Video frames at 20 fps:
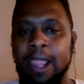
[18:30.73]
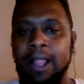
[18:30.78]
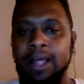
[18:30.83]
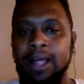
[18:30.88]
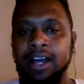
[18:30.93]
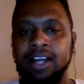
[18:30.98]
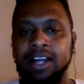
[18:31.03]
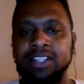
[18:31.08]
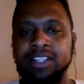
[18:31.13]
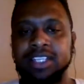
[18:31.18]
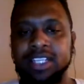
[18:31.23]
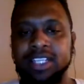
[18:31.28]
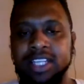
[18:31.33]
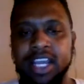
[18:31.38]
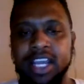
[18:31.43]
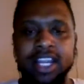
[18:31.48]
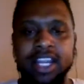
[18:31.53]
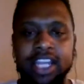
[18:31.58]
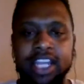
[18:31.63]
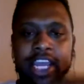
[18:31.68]
other than
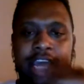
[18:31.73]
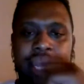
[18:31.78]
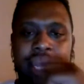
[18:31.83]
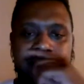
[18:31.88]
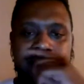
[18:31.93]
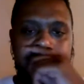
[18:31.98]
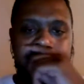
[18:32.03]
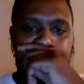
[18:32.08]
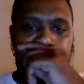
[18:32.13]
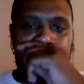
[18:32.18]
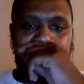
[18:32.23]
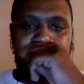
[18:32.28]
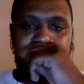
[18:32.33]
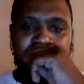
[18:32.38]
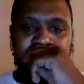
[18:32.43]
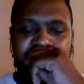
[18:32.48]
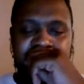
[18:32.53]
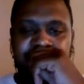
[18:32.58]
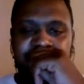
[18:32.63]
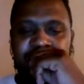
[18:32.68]
that, they pretty
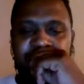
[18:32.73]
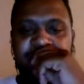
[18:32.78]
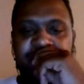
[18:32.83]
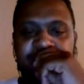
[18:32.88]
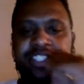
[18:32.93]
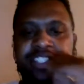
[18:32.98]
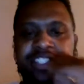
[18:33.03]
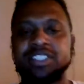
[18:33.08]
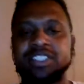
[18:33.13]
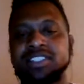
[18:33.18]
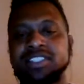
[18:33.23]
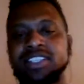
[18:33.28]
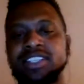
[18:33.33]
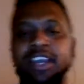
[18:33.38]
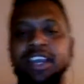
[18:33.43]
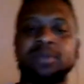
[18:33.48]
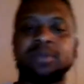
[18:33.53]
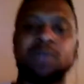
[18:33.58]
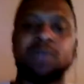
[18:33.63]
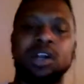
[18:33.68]
much function the
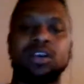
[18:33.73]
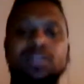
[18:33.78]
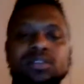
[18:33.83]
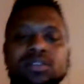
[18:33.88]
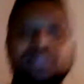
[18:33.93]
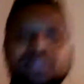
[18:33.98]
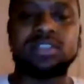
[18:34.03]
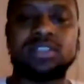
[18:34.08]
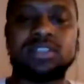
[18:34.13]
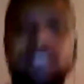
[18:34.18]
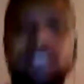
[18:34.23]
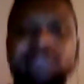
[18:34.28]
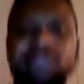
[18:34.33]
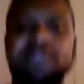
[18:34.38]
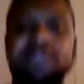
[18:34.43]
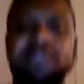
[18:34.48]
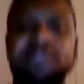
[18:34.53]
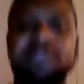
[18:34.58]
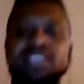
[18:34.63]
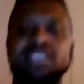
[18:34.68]
same role,
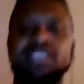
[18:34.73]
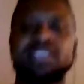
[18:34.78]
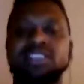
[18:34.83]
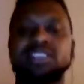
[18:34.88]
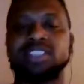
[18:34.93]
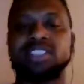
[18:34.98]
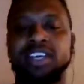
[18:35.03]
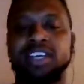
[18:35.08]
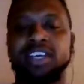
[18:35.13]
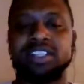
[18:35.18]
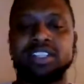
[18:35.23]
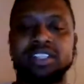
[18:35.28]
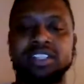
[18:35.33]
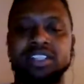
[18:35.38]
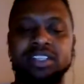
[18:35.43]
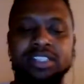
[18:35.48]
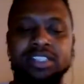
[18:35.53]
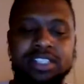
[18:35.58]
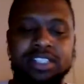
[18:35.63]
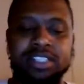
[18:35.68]
facilitating, the
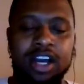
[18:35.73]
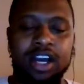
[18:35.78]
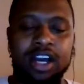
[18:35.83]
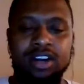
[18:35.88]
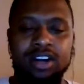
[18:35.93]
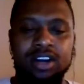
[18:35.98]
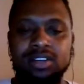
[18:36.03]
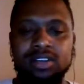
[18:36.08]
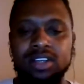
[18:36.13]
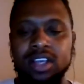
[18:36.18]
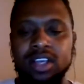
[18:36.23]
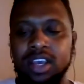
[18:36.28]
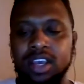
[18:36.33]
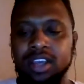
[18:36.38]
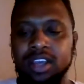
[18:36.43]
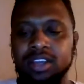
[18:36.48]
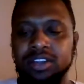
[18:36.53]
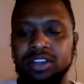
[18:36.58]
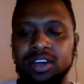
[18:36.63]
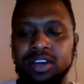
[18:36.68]
tall,
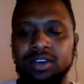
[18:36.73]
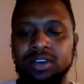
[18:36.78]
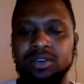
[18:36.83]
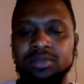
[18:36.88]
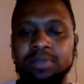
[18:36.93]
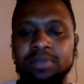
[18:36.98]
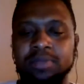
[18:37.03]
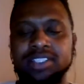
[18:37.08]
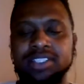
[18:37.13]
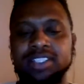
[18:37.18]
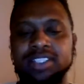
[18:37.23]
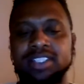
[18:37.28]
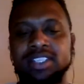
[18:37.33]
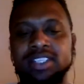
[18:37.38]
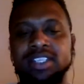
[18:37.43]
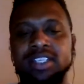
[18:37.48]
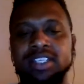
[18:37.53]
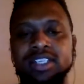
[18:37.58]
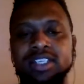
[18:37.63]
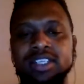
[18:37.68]
you know, basically,
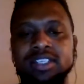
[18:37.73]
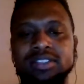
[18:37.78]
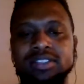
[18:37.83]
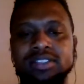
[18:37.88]
you